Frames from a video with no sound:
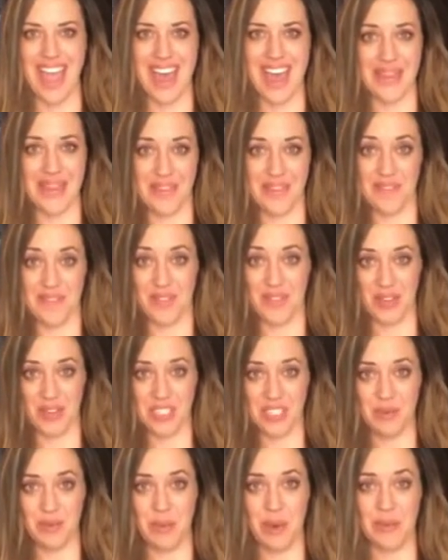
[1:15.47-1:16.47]
and the
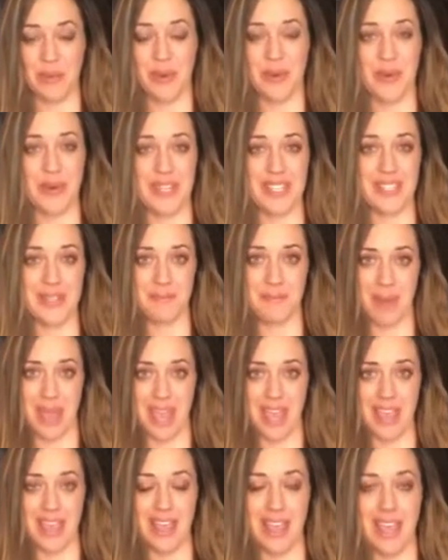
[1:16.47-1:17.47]
first one we're going to
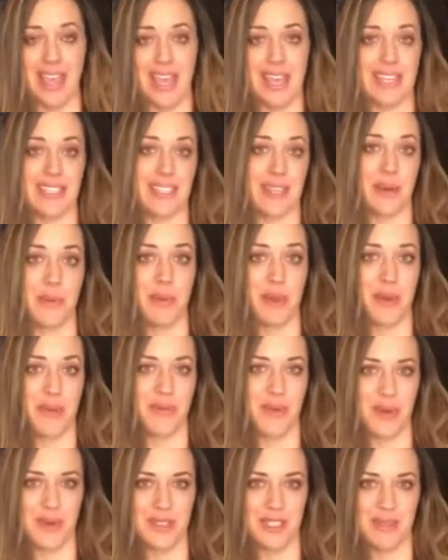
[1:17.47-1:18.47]
make is going to be a
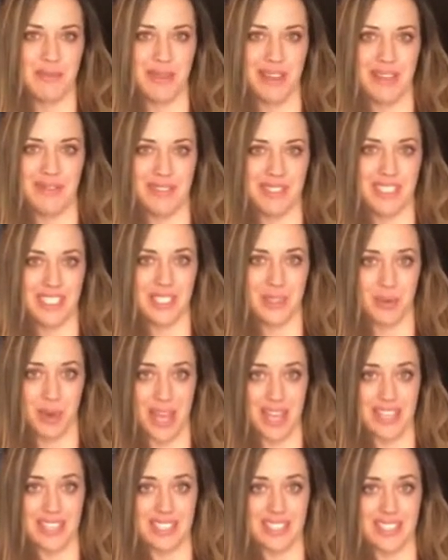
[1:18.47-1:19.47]
roast beef and
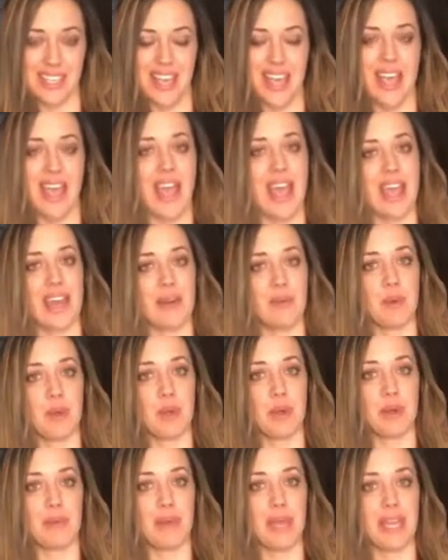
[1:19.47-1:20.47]
Swiss, and we're
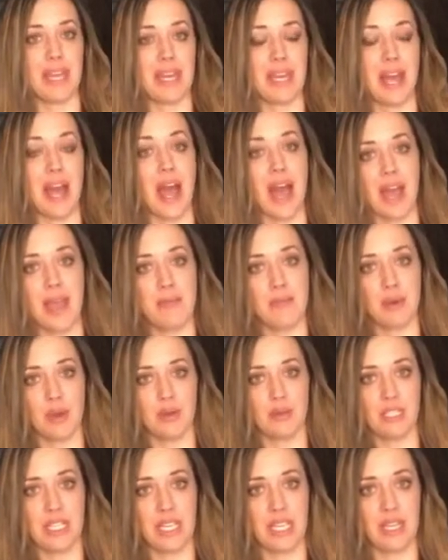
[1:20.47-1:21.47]
going to make it a high
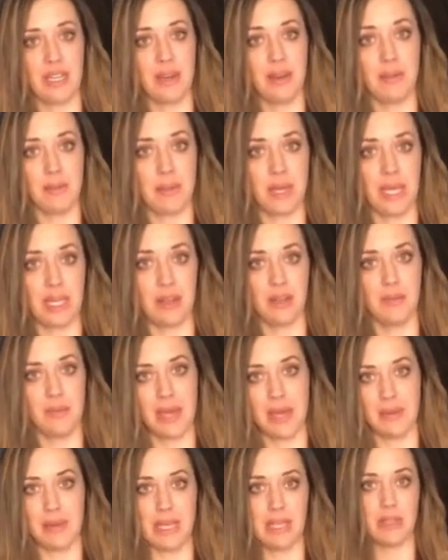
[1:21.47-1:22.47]
protein meal,
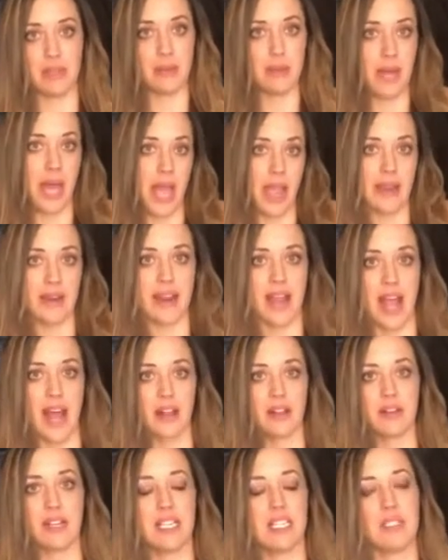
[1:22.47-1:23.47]
maybe a little bit higher
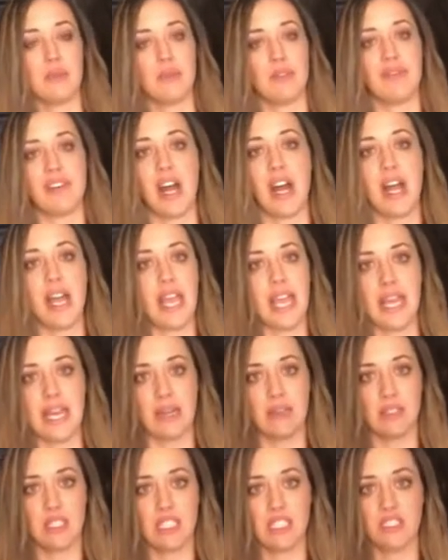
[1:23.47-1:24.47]
calories. We've got 8
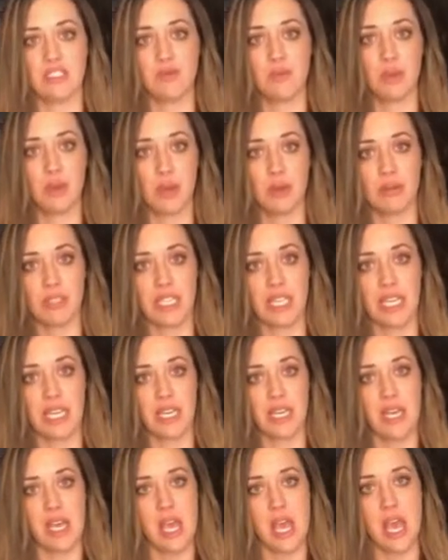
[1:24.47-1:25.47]
ounces of
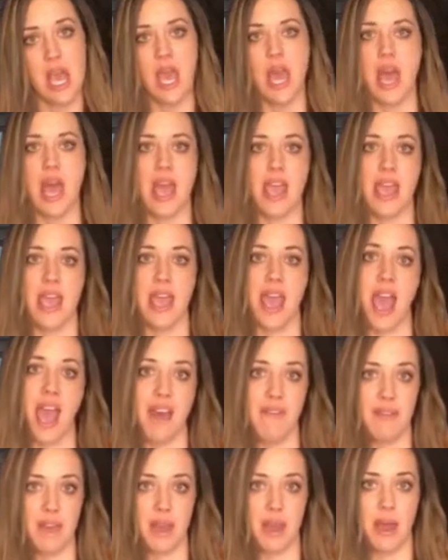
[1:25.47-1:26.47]
protein, a
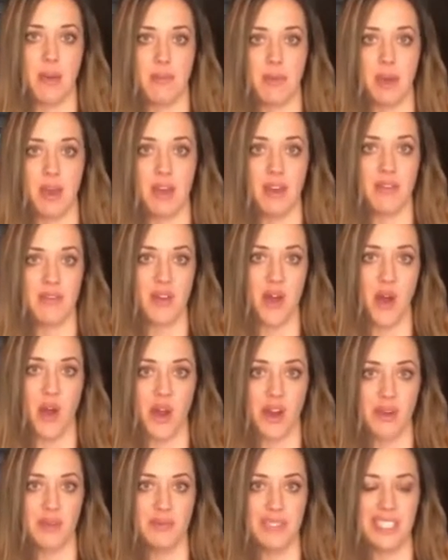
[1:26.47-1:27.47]
half a cup of
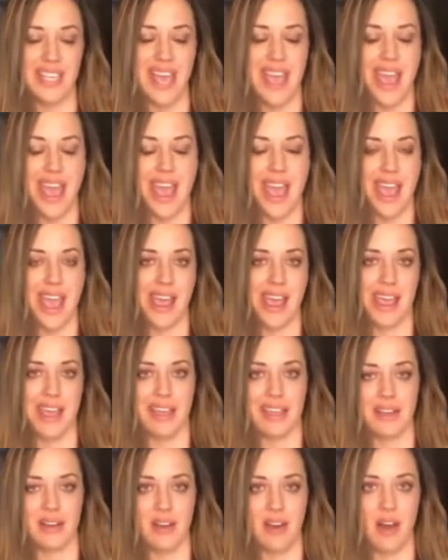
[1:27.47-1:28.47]
carbs,
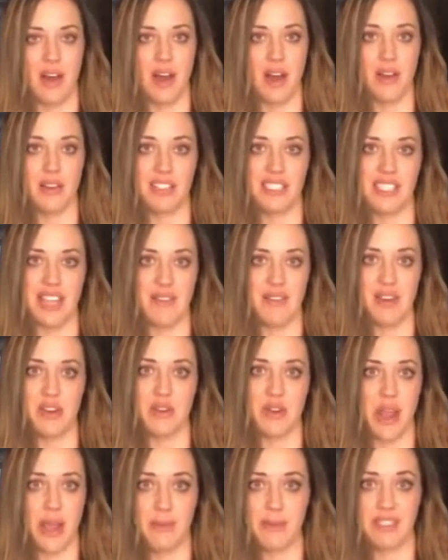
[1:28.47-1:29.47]
and 7
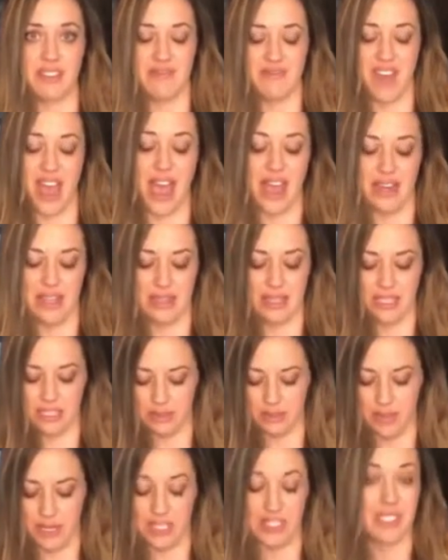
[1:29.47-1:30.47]
grams of fat in
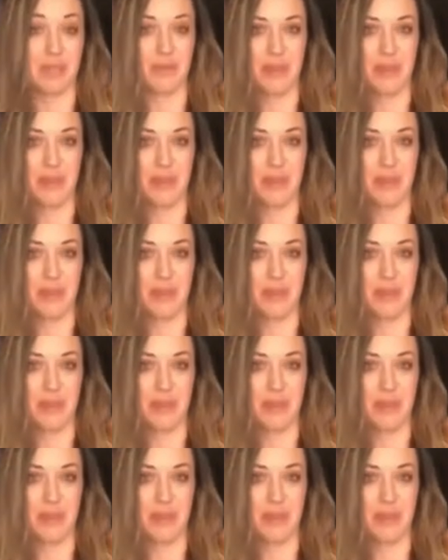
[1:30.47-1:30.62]
this meal